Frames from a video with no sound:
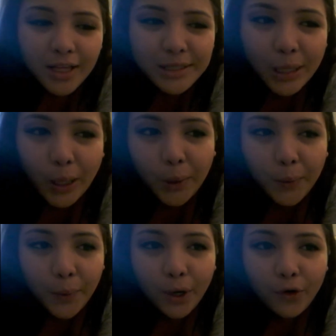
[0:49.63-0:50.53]

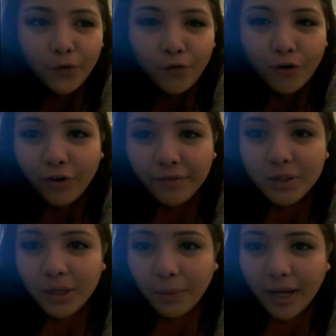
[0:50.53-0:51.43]
So for Forever
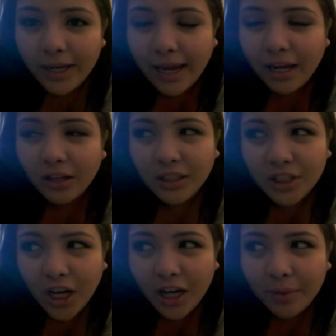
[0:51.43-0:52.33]
21, I got the
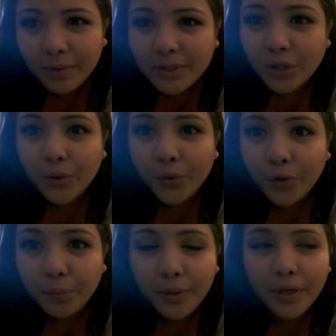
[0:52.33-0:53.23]
job. It was a
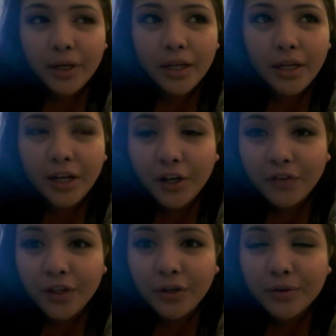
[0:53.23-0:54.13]
group
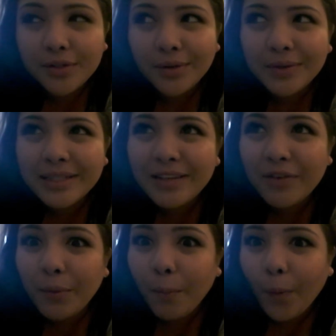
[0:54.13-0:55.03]
interview, so it was
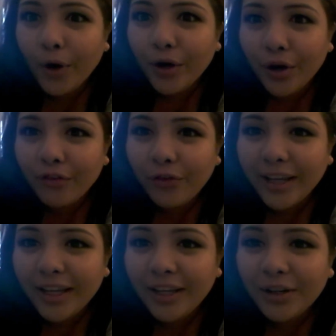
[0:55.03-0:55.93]
even more nerve
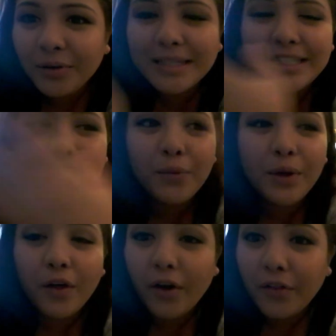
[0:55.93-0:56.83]
wracking, you know, because you're
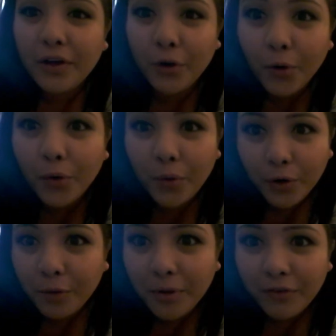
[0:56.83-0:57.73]
with a whole
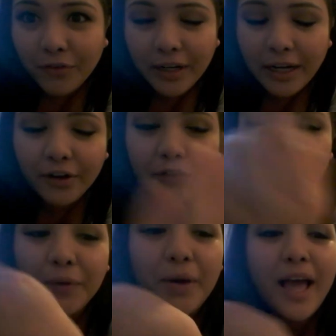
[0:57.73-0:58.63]
group for an
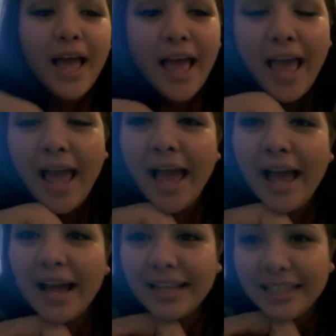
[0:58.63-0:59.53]
interview
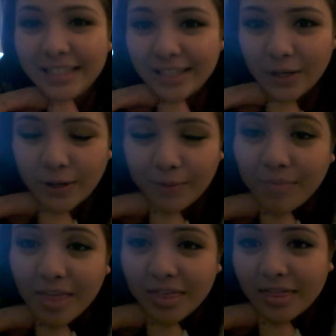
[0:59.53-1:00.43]
and
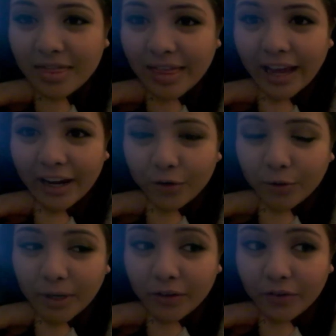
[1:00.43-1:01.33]
um, that
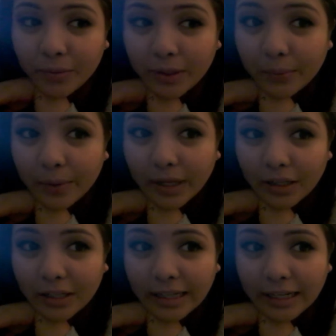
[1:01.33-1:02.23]
group interview went
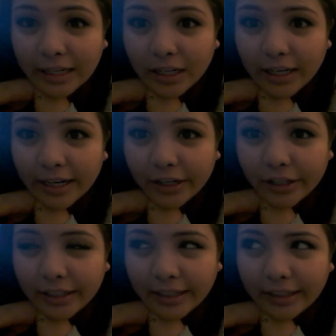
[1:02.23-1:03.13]
well and i got
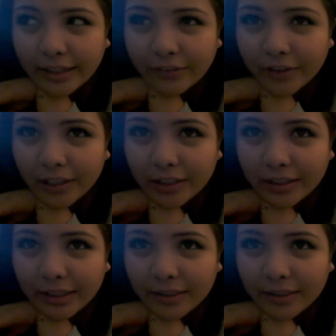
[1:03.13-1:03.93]
hired like i forgot